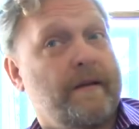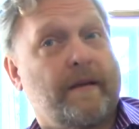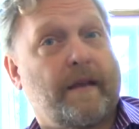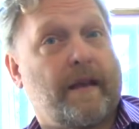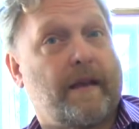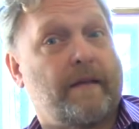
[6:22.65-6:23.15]

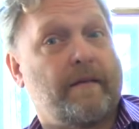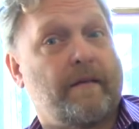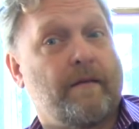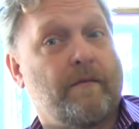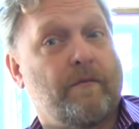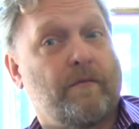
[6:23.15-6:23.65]

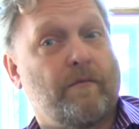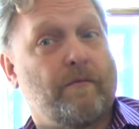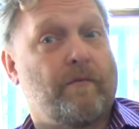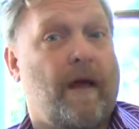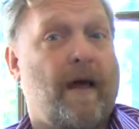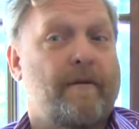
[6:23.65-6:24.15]
can
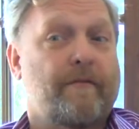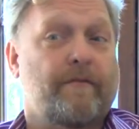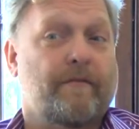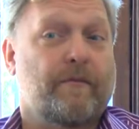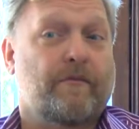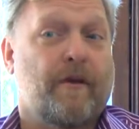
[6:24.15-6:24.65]

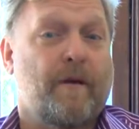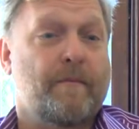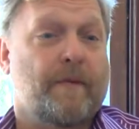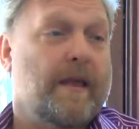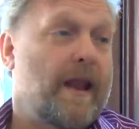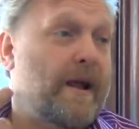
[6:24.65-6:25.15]
have
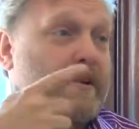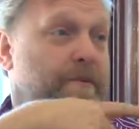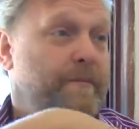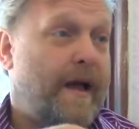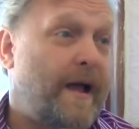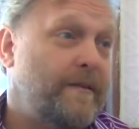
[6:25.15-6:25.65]
some
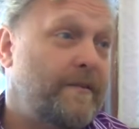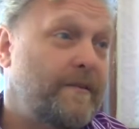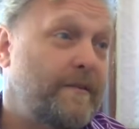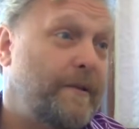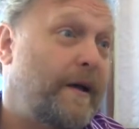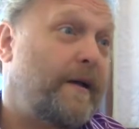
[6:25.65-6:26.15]
connection back
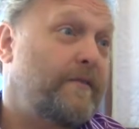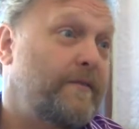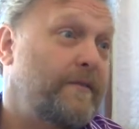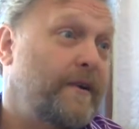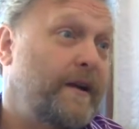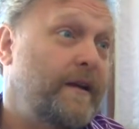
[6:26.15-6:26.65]
to the
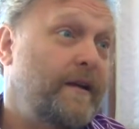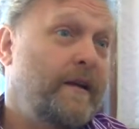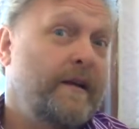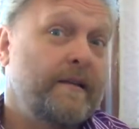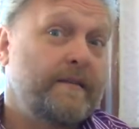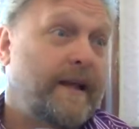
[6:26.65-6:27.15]
past, right?
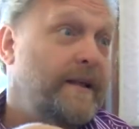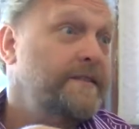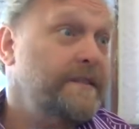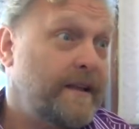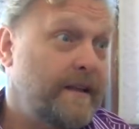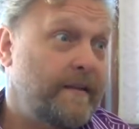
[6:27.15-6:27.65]
Mm-hmm. That's
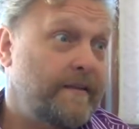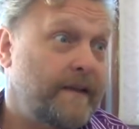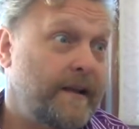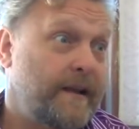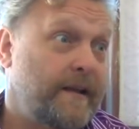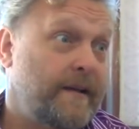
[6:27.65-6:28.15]
the key
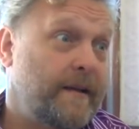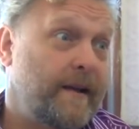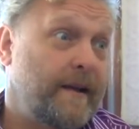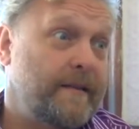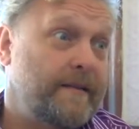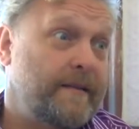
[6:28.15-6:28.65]
thing,
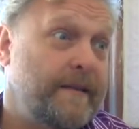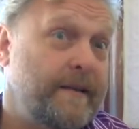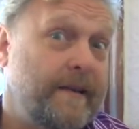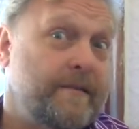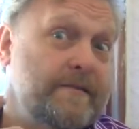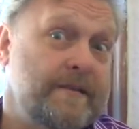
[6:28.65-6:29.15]
I,
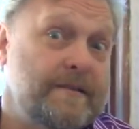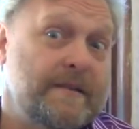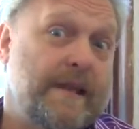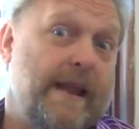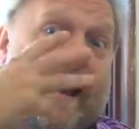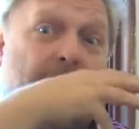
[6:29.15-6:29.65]
is, is
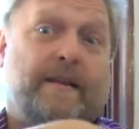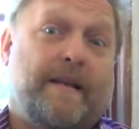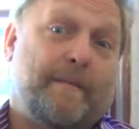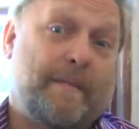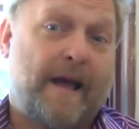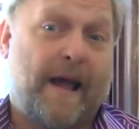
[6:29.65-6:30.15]

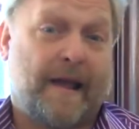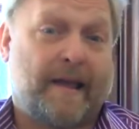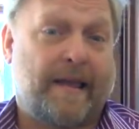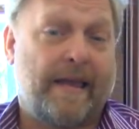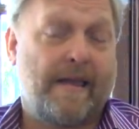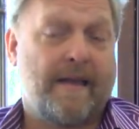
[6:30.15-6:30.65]
connecting
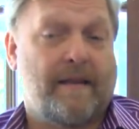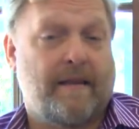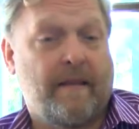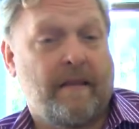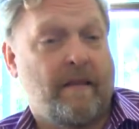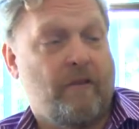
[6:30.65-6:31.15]
back in
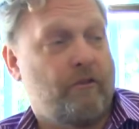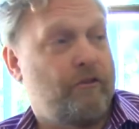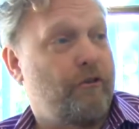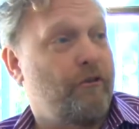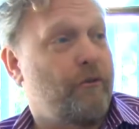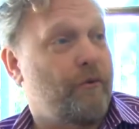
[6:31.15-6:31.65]

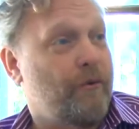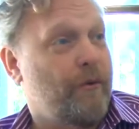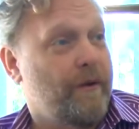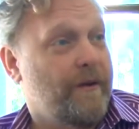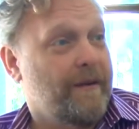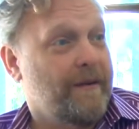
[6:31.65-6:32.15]
to
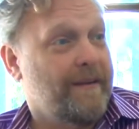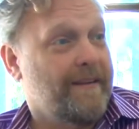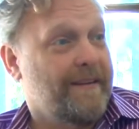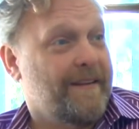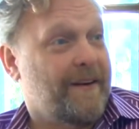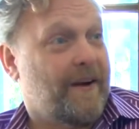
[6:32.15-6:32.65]

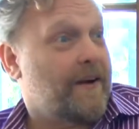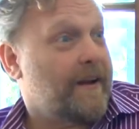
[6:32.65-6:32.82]
our